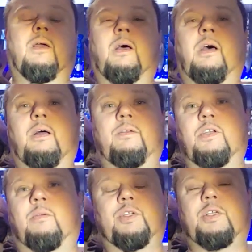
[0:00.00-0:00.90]
Uh,
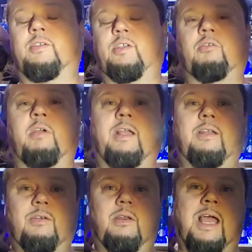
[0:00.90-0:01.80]
Jean-Michel is a great
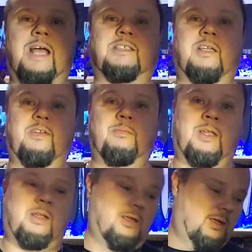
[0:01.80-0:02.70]
asset to
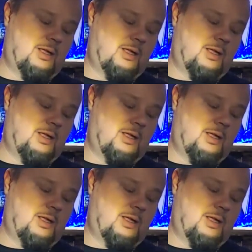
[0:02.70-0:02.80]
me.